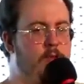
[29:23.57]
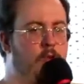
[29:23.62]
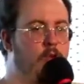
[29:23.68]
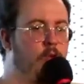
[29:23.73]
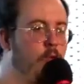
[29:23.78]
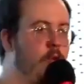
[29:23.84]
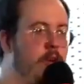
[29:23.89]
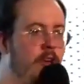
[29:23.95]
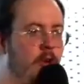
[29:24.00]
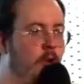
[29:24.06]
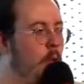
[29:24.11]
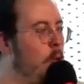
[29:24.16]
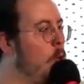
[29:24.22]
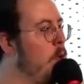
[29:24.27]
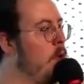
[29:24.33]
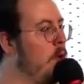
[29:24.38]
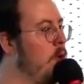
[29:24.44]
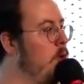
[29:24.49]
real
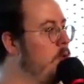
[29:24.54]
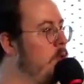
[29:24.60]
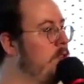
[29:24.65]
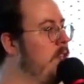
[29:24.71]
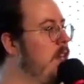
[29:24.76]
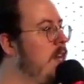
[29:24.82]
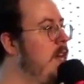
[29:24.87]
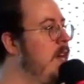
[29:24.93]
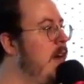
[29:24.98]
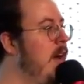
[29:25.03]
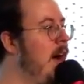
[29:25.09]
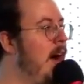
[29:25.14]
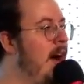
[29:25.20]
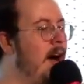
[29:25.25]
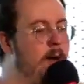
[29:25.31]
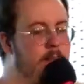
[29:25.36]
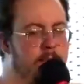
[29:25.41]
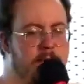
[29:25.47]
world.
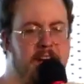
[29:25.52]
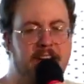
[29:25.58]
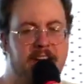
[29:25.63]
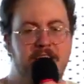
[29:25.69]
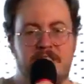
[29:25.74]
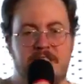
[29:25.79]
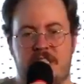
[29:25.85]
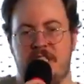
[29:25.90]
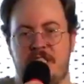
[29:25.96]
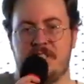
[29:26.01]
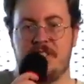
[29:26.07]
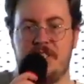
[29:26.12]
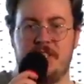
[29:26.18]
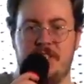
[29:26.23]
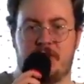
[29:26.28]
Um, and he sees these